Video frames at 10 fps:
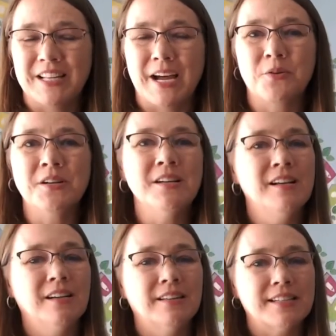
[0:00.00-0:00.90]
Flour.
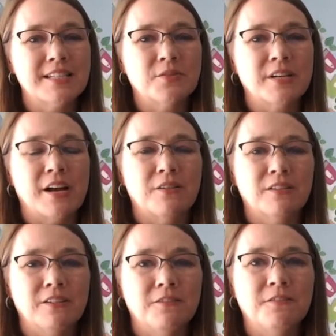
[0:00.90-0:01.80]
Let's sound it
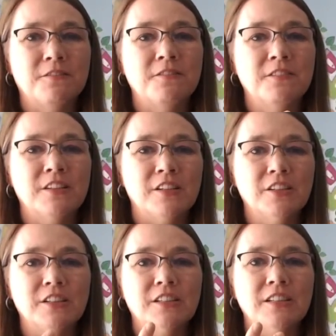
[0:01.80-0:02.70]
out.
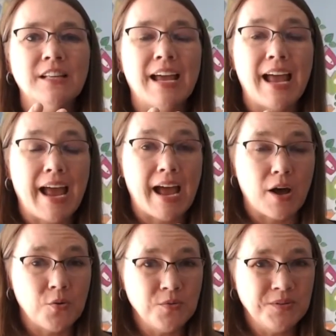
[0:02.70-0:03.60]
Ool,
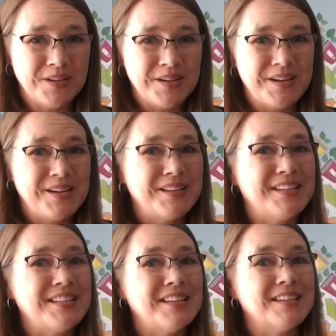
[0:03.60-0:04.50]
ow.
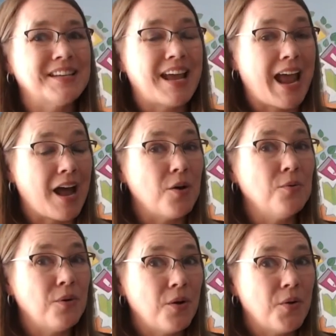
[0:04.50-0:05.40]
This is an
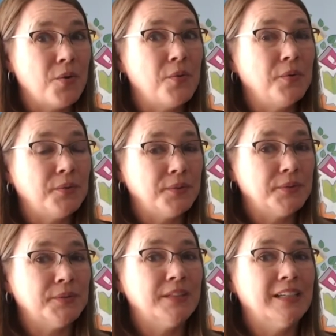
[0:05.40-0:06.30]
ow, o, oh,
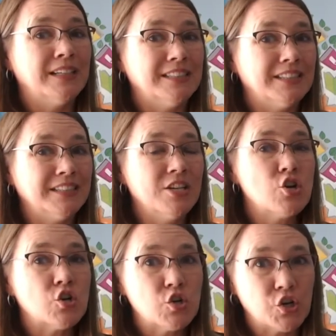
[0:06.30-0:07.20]
oo, uh,
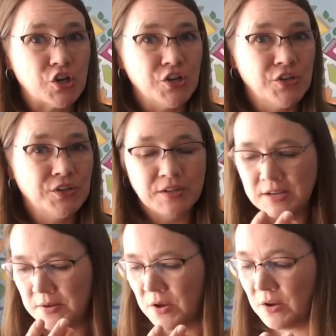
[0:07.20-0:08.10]
uh.
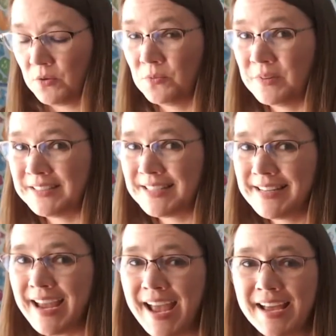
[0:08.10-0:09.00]
Once
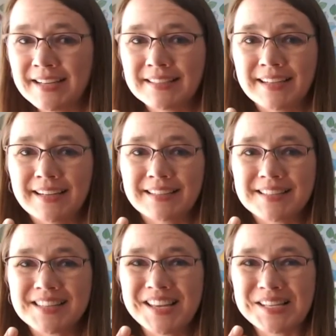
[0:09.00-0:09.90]
again,
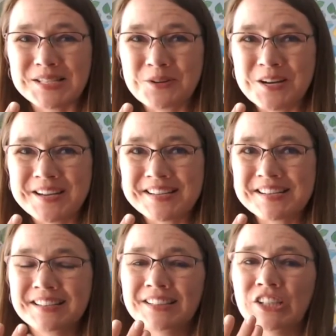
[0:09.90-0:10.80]
it's this
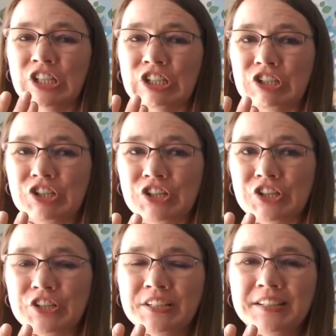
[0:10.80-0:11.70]
one.
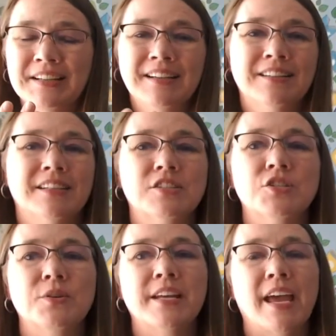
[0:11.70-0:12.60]
Er. Let's
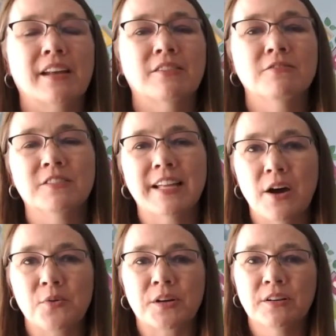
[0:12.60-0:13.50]
do it again.
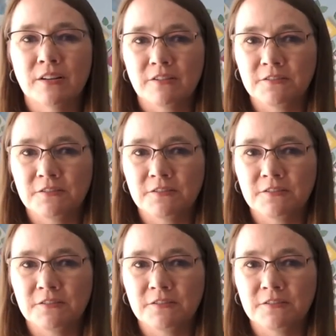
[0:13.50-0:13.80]
Flour.